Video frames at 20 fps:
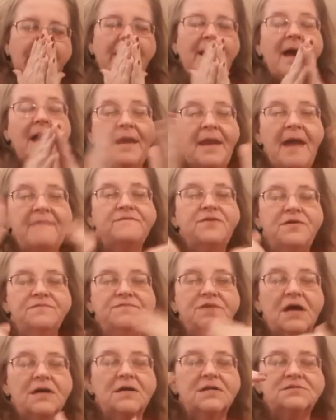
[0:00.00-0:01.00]
And after you've
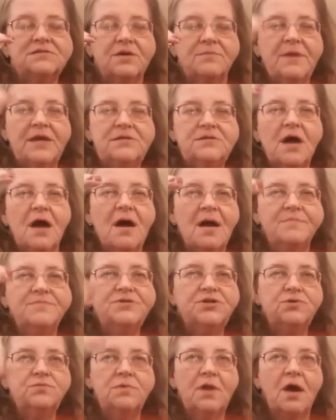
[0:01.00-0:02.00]
done it so many
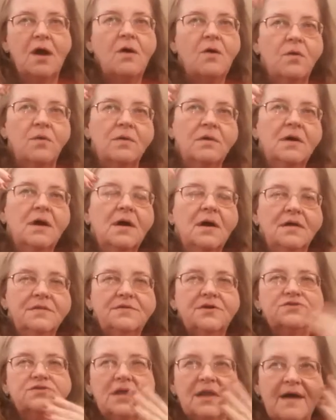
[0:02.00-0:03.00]
times, you know
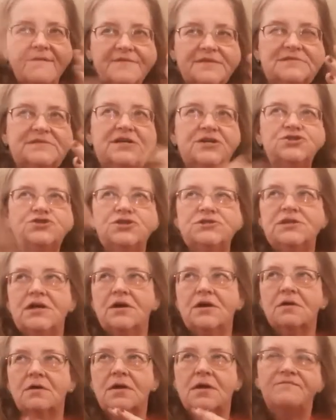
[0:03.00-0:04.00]
there's eleven stitches
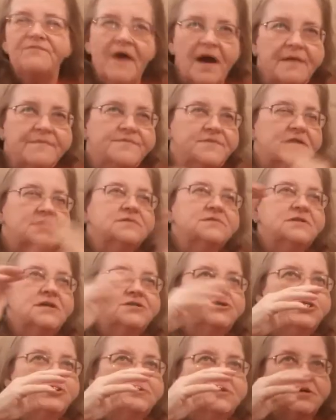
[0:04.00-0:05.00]
here and five
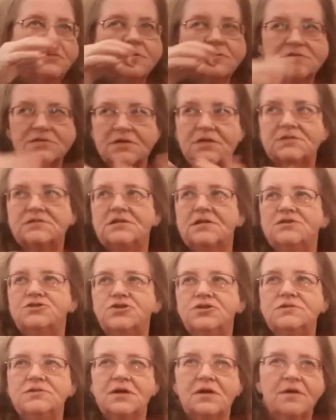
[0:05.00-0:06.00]
stitches here, or six
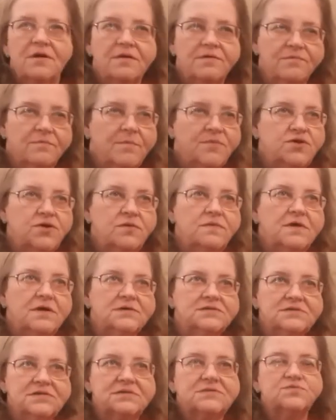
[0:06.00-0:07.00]
stitches here, and do
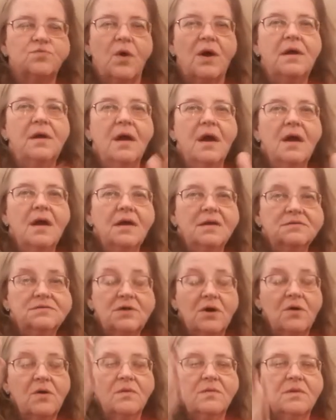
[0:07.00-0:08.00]
this this way.
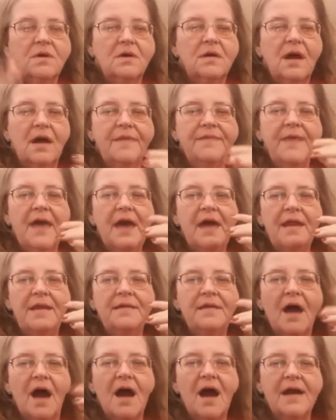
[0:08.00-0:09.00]
So, and
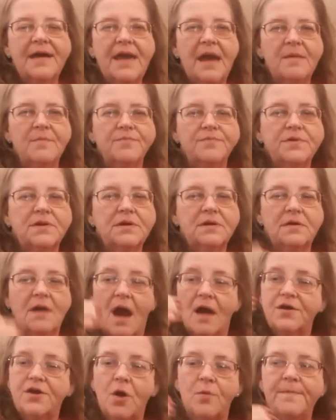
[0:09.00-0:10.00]
then I kept,
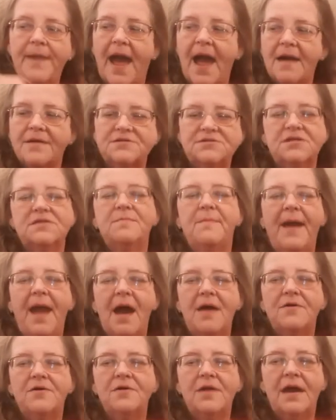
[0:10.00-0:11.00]
I'd go back to the
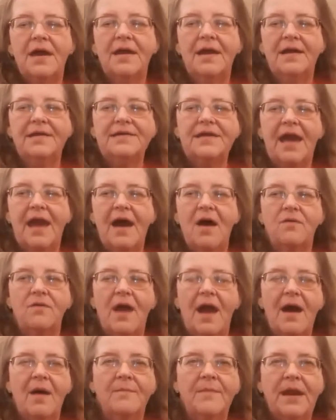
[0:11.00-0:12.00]
pattern and I'd count
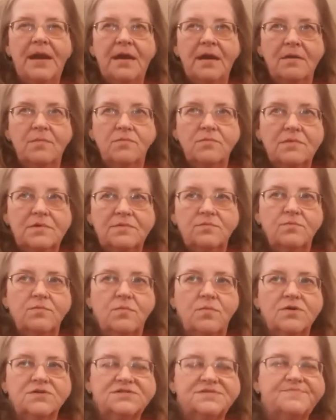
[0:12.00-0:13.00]
how many
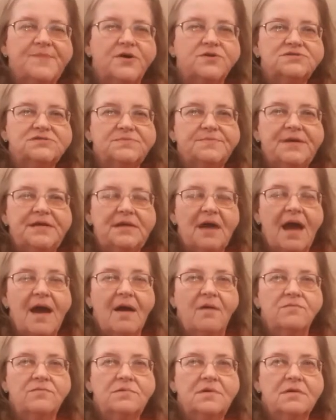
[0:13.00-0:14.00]
were supposed to be down.